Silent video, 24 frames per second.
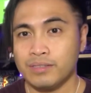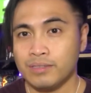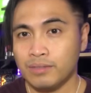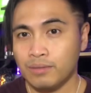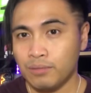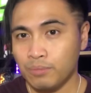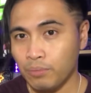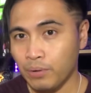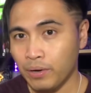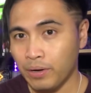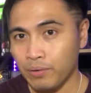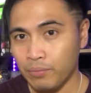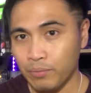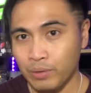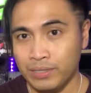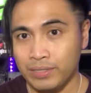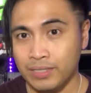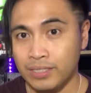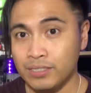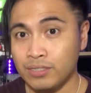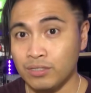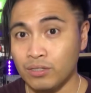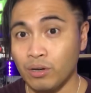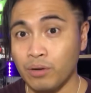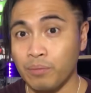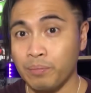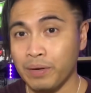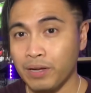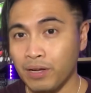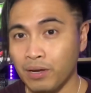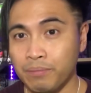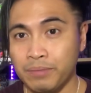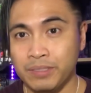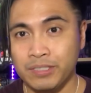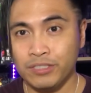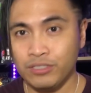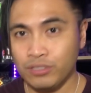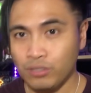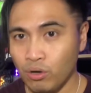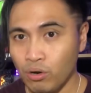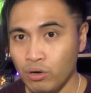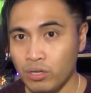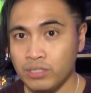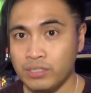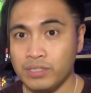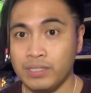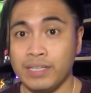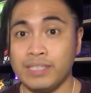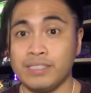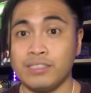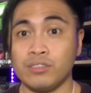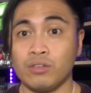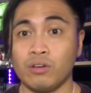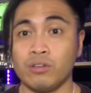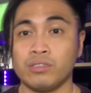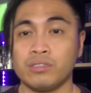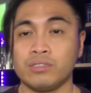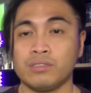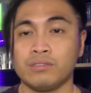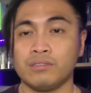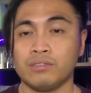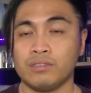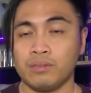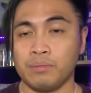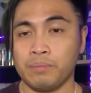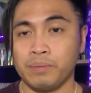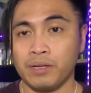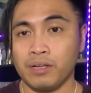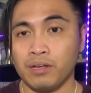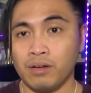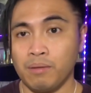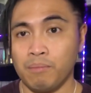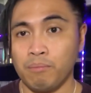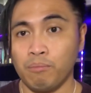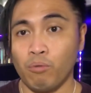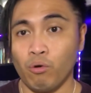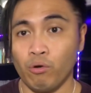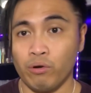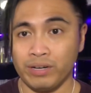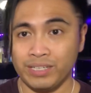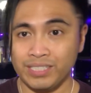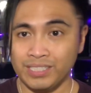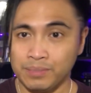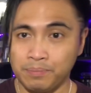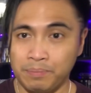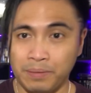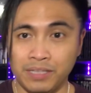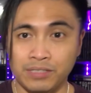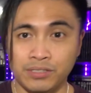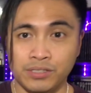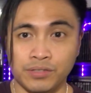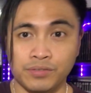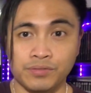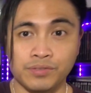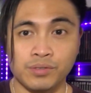when they start becoming scarce, they start to become more expensive.